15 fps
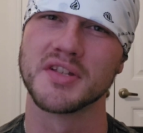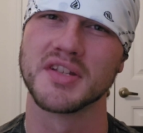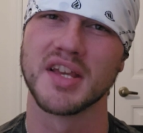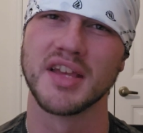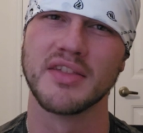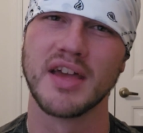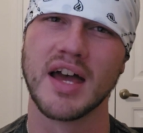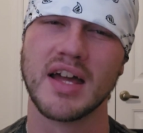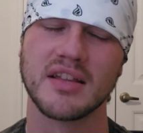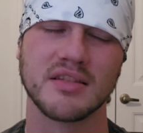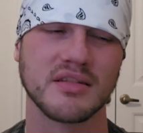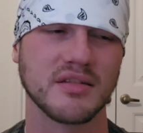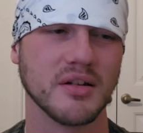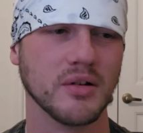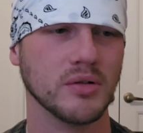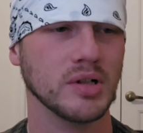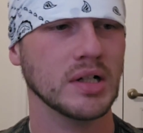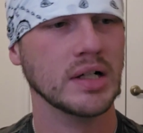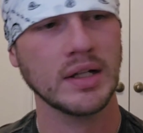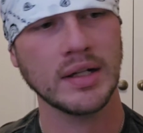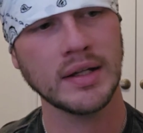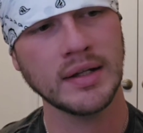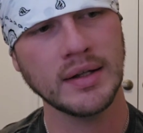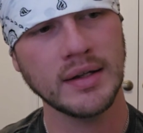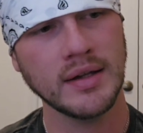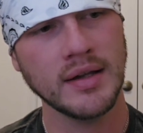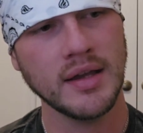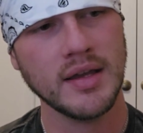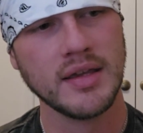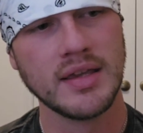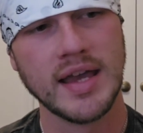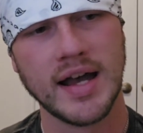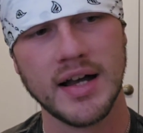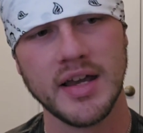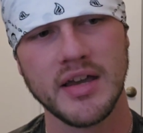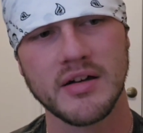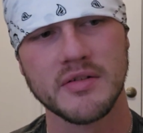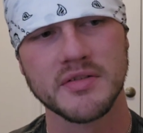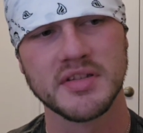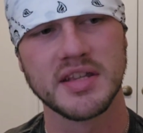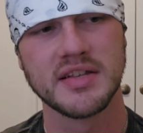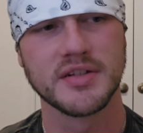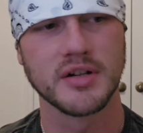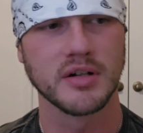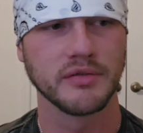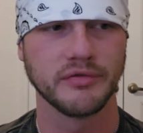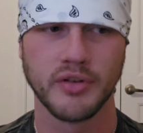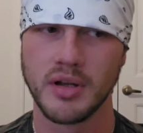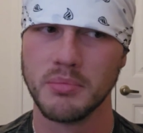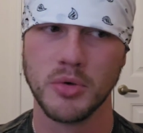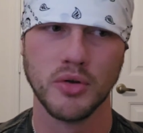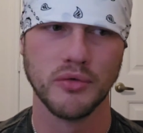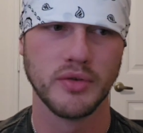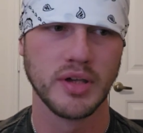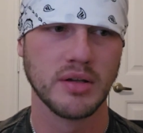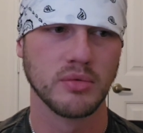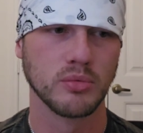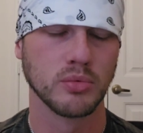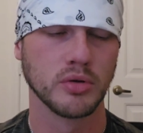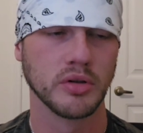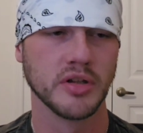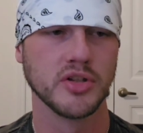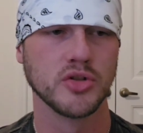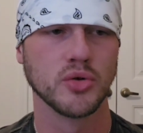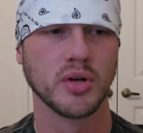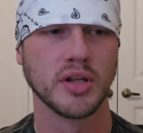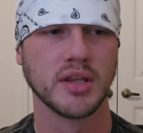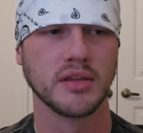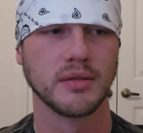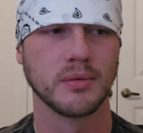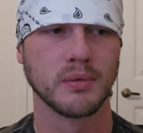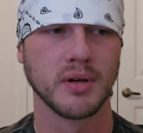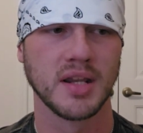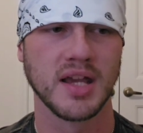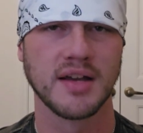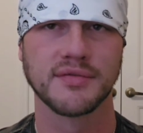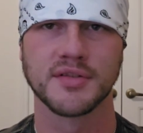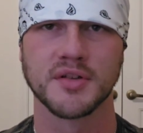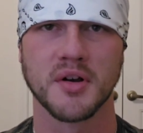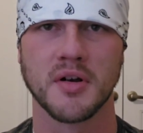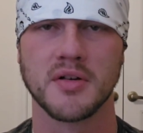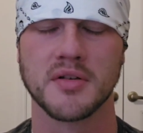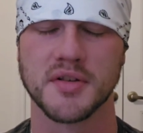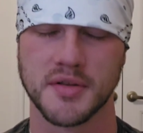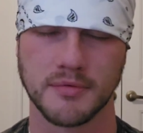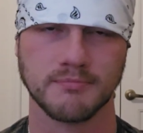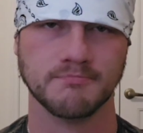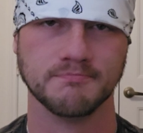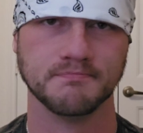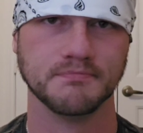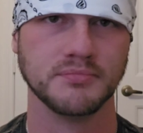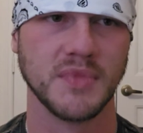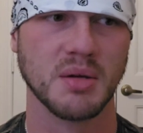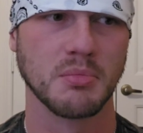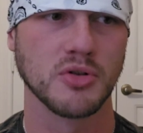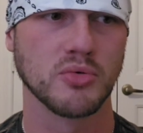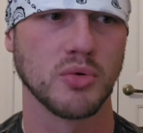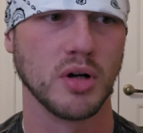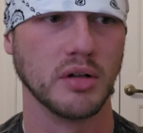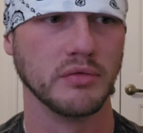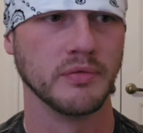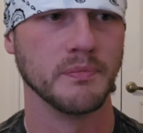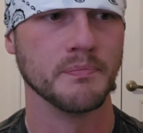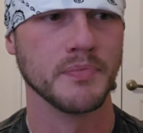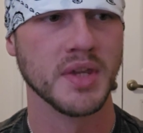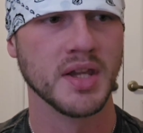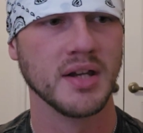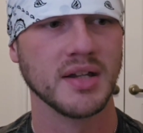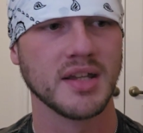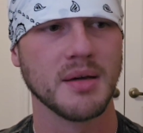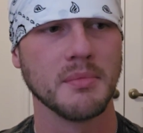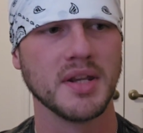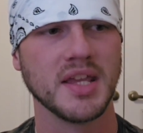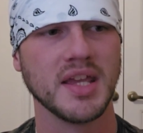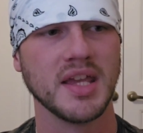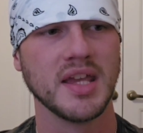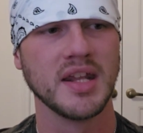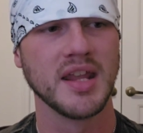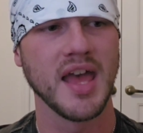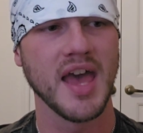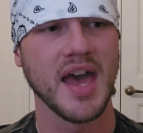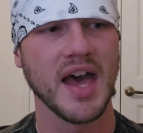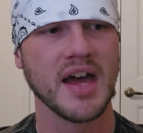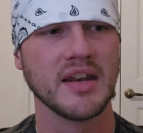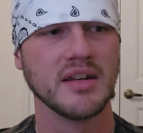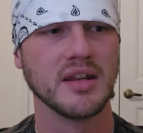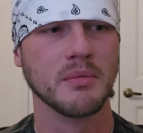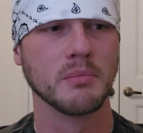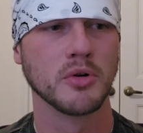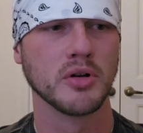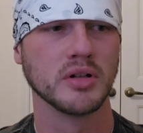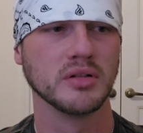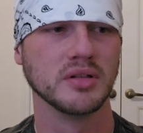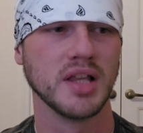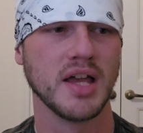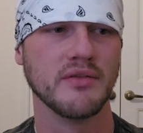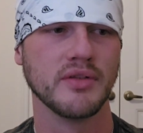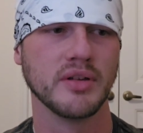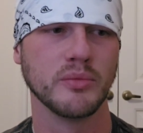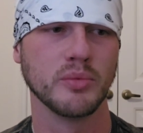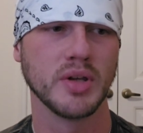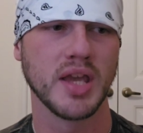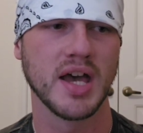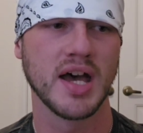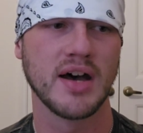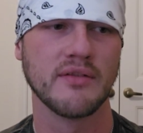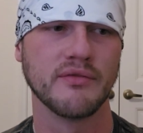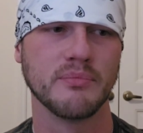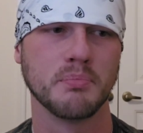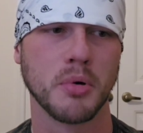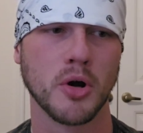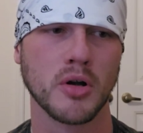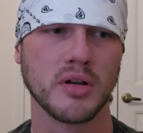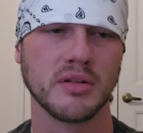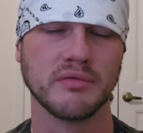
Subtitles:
say that. So yeah, Hail Caesar, fun movie. Really enjoyed it. 3.5 stars. Number 12. Coming in at number 11, we have Barton